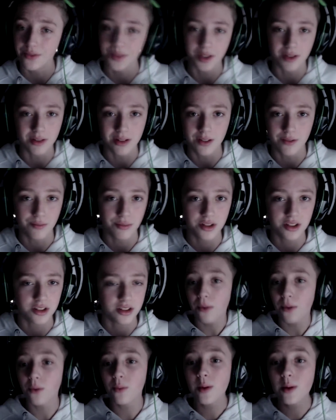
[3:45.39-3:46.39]
if you don't live in Britain.
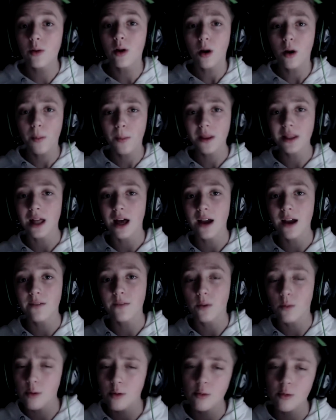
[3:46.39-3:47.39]
But we will be live
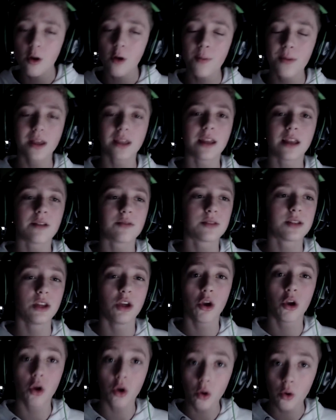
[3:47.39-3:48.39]
and we will be announcing
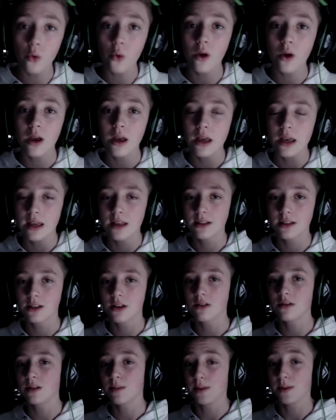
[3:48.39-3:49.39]
who is
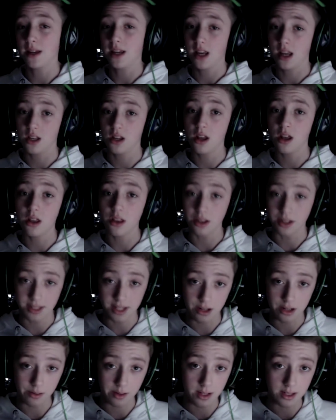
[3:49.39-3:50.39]
going to be in the
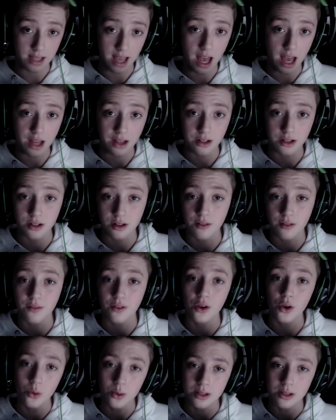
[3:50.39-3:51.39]
series and
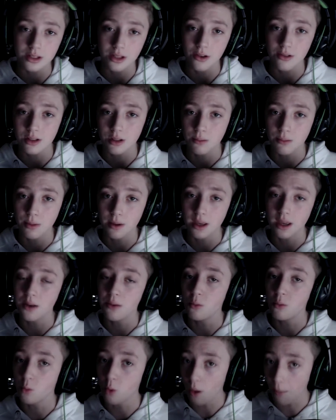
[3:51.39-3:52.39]
who is going to be
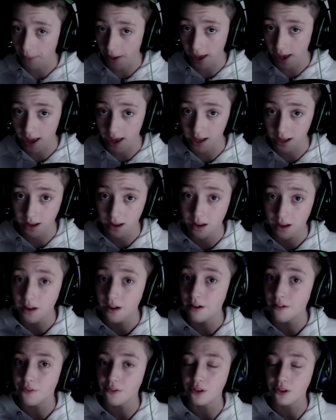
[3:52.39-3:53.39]
in what pair
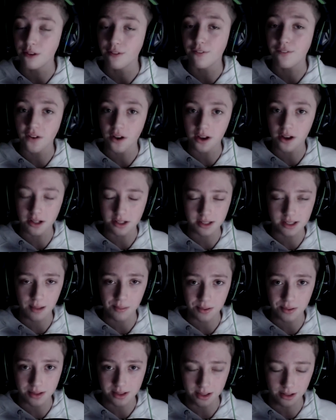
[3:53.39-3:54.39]
for the first
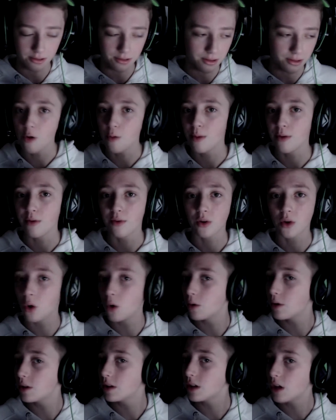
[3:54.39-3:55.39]
episode. We'll be
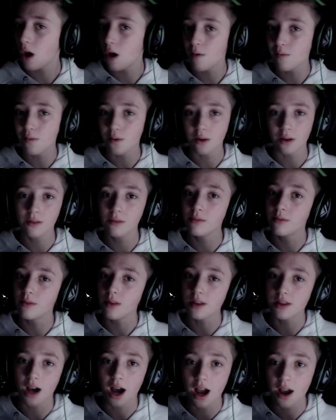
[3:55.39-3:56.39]
recording over the
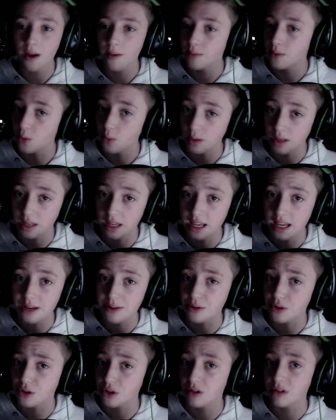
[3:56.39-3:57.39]
time that we need.
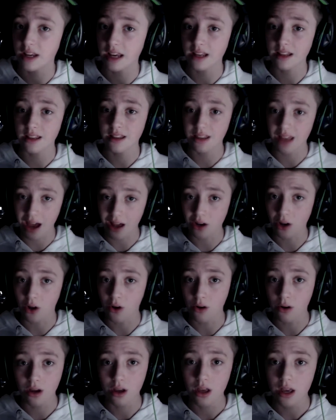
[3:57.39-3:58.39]
It shouldn't take that
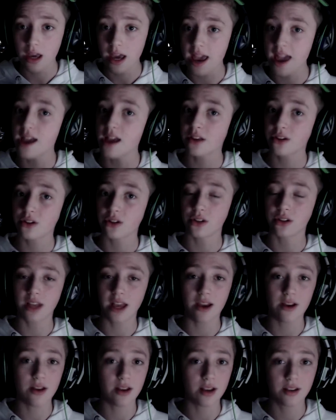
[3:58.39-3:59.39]
long. It should
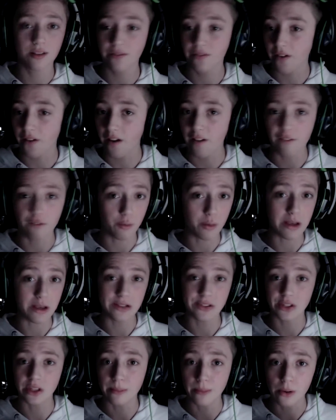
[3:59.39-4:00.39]
take 5
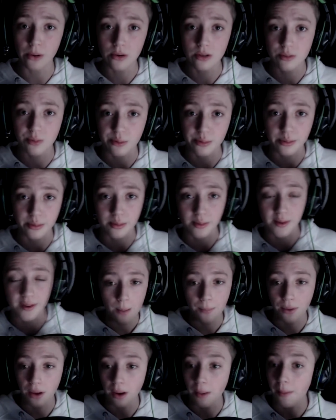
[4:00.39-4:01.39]
weeks at the most probably,
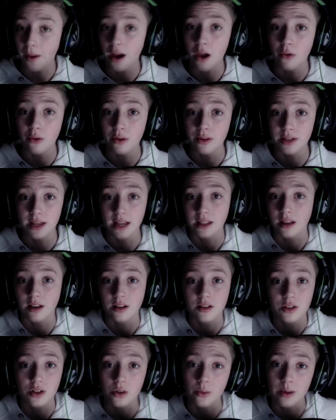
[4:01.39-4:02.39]
but it might only take like
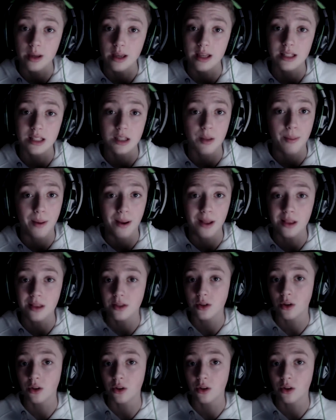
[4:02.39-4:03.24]
2 weeks. It depends